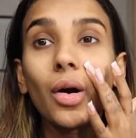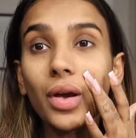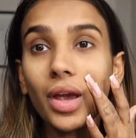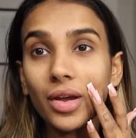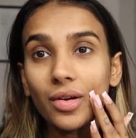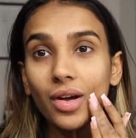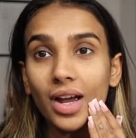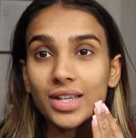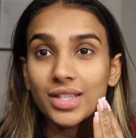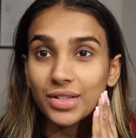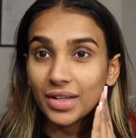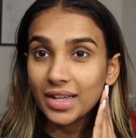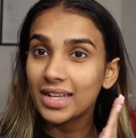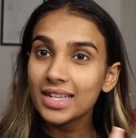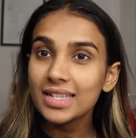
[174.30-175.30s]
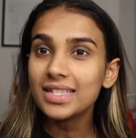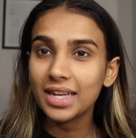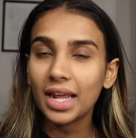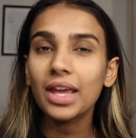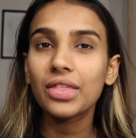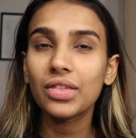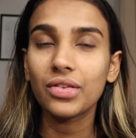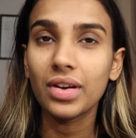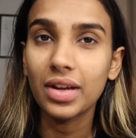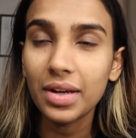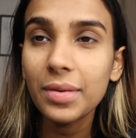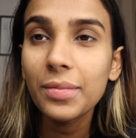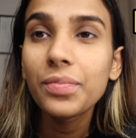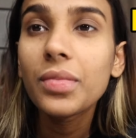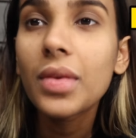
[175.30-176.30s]
Okay, you guys, so it is day
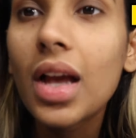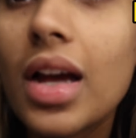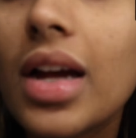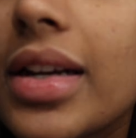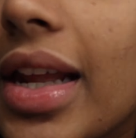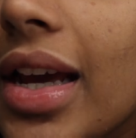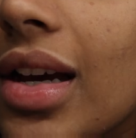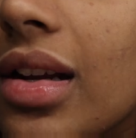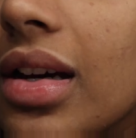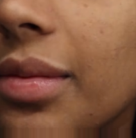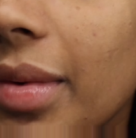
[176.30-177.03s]
three. Take a look